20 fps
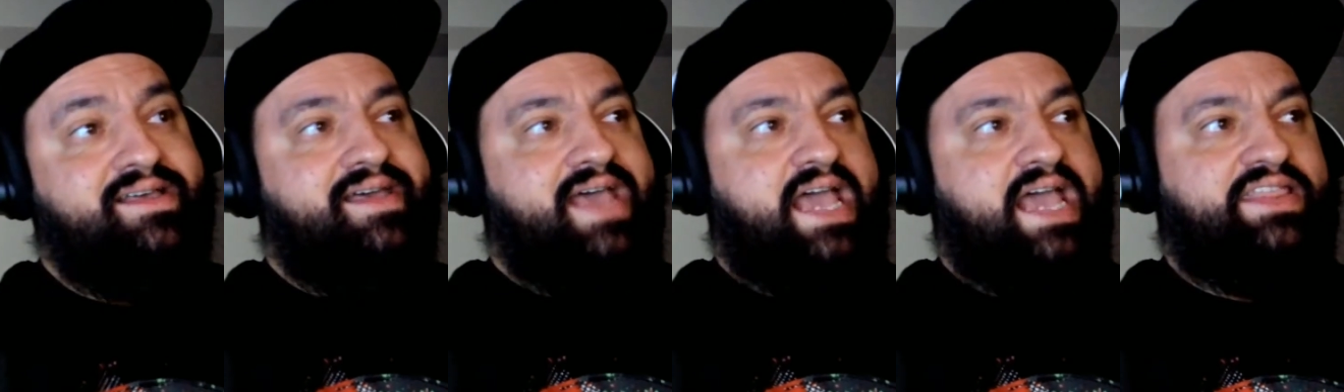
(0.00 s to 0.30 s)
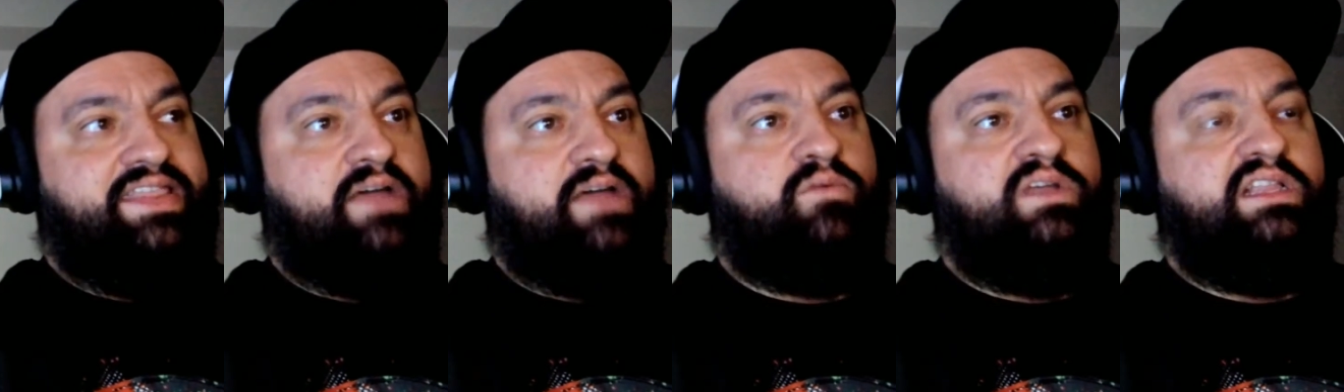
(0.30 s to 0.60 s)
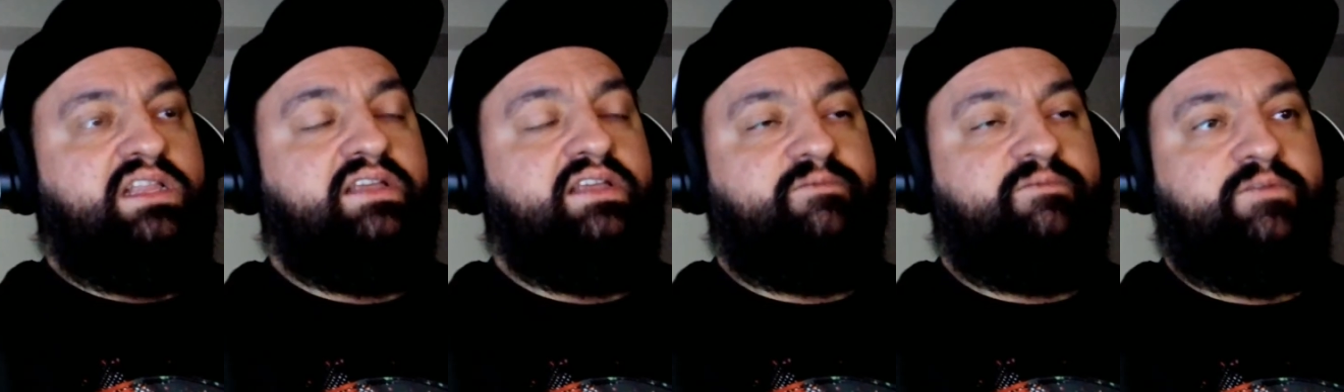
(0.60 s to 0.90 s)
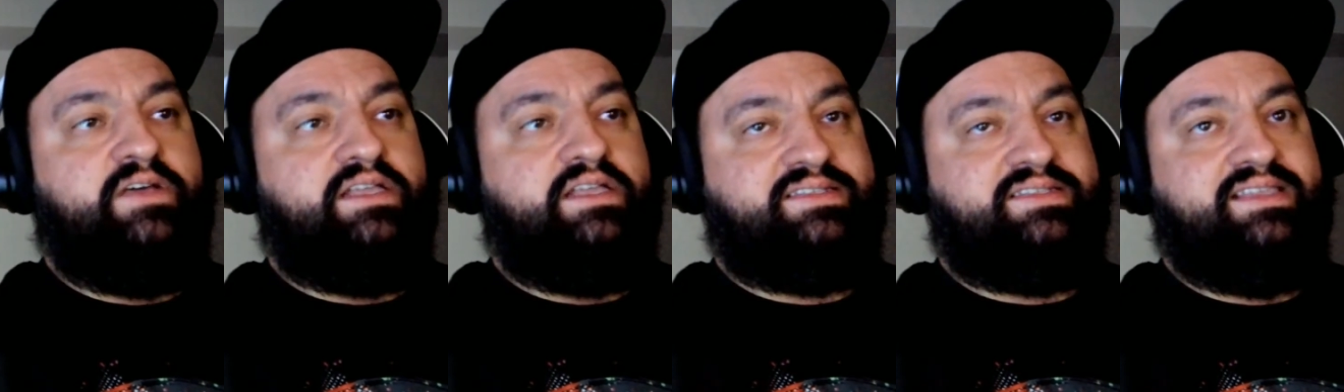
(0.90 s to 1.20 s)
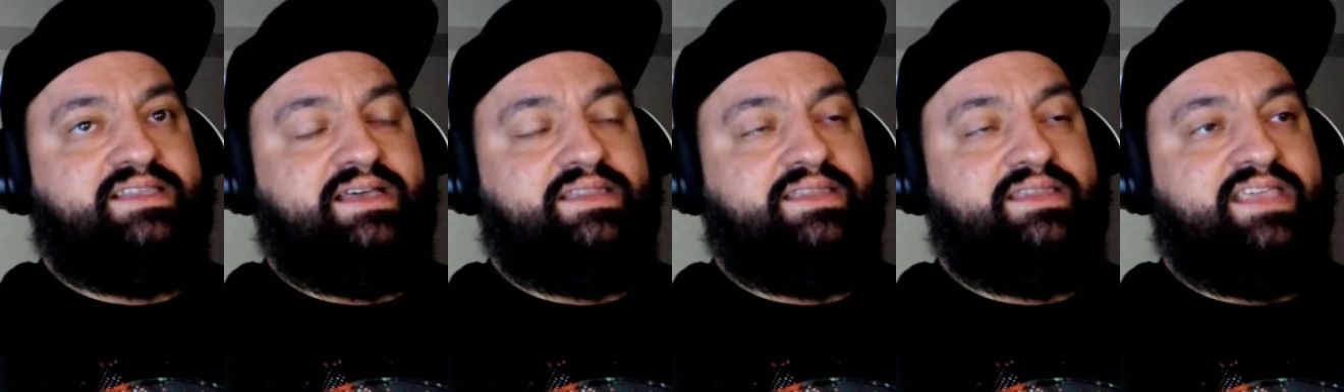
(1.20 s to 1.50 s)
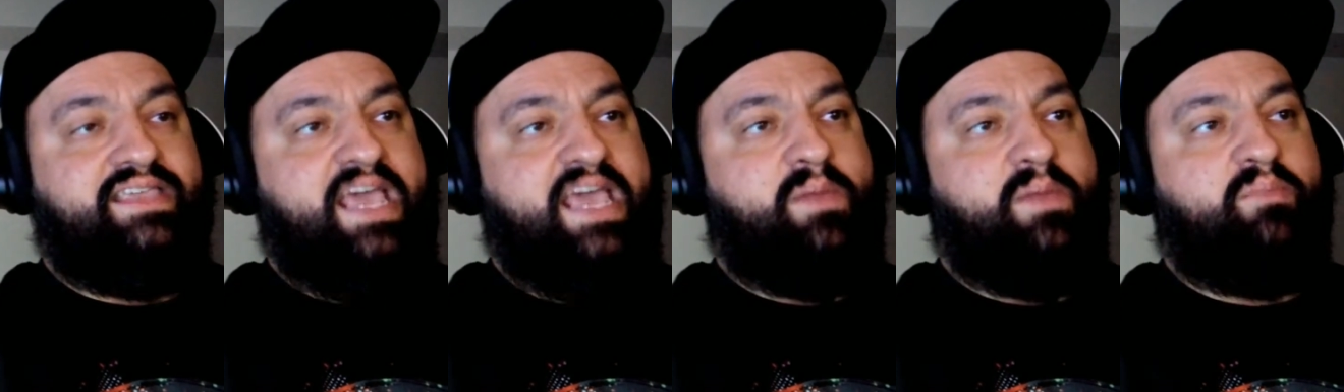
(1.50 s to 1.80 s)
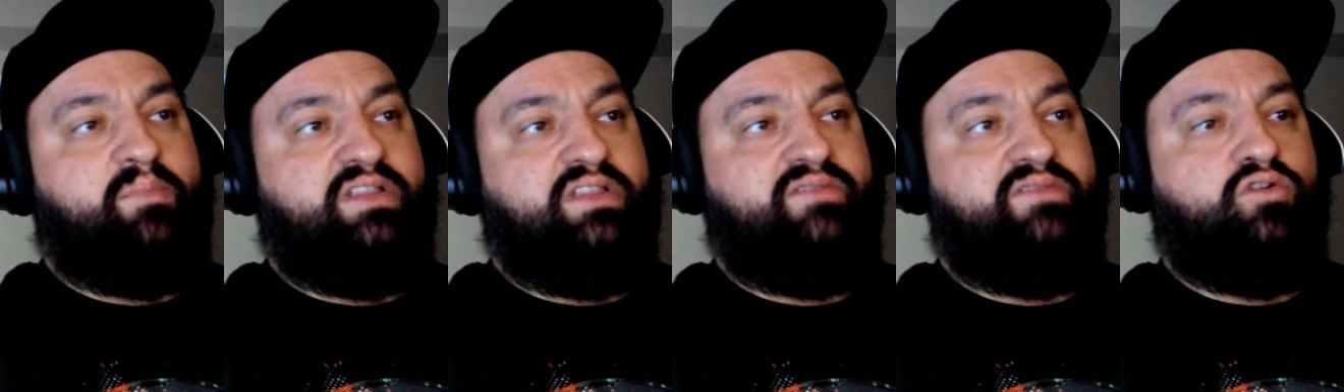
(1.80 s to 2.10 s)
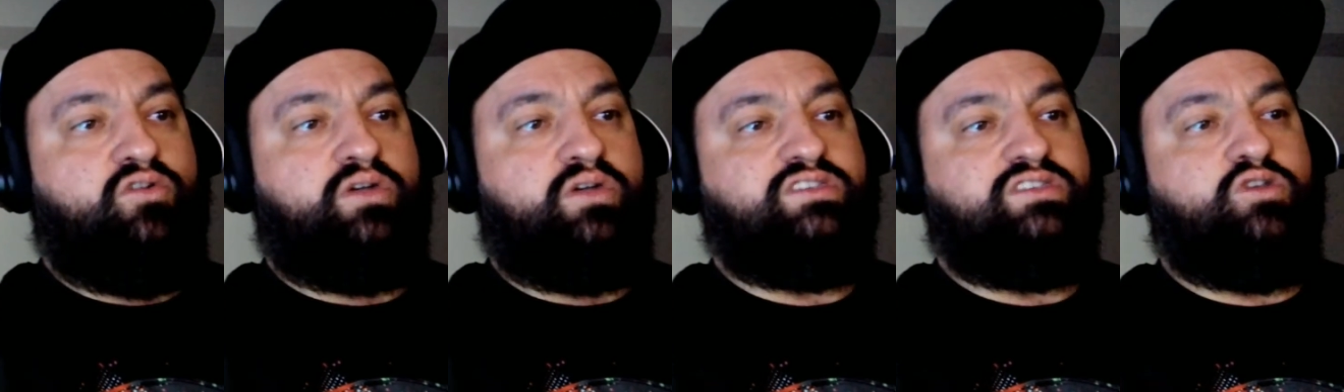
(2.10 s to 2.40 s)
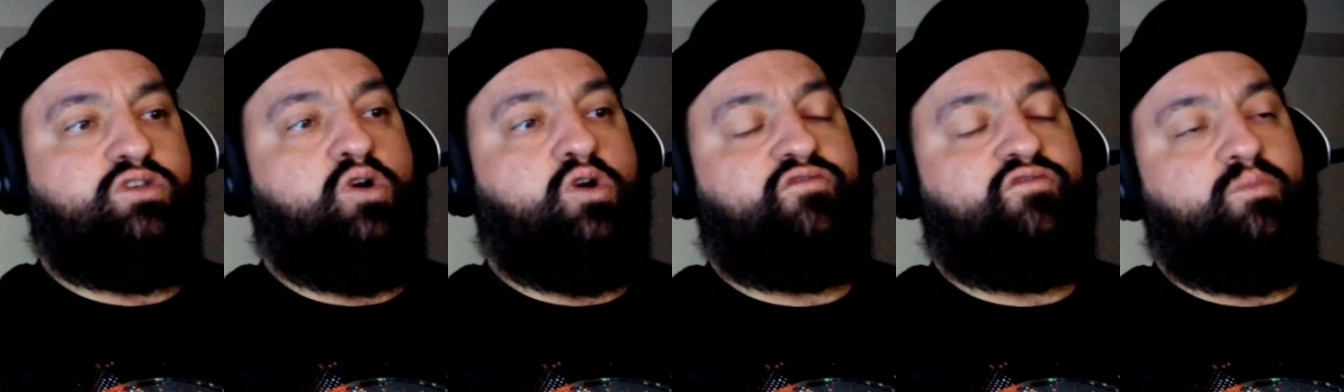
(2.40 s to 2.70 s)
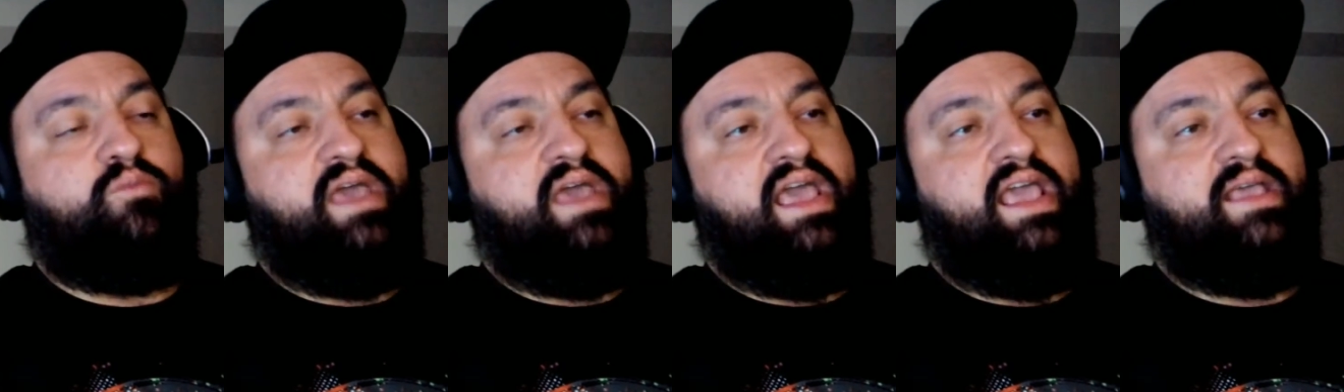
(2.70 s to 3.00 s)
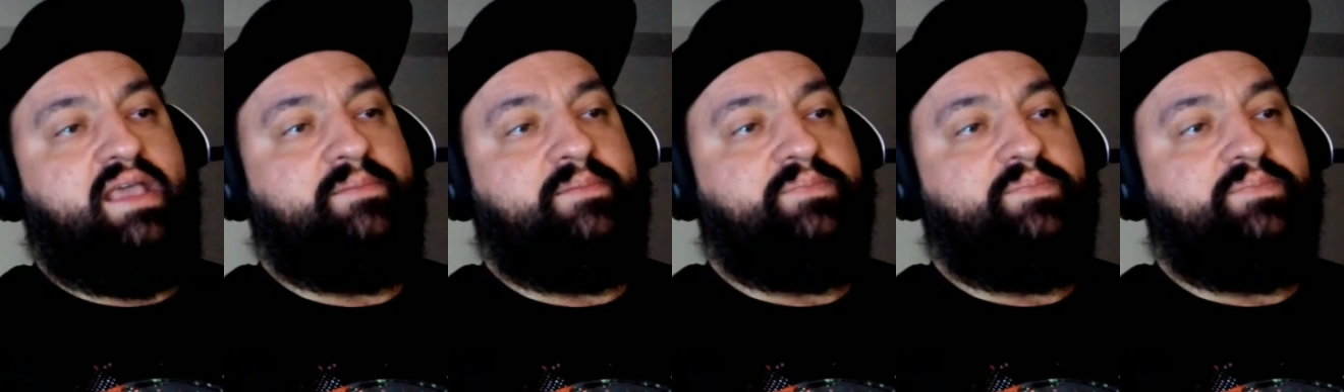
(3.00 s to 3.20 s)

and that really fits the the game i believe you know because you go from a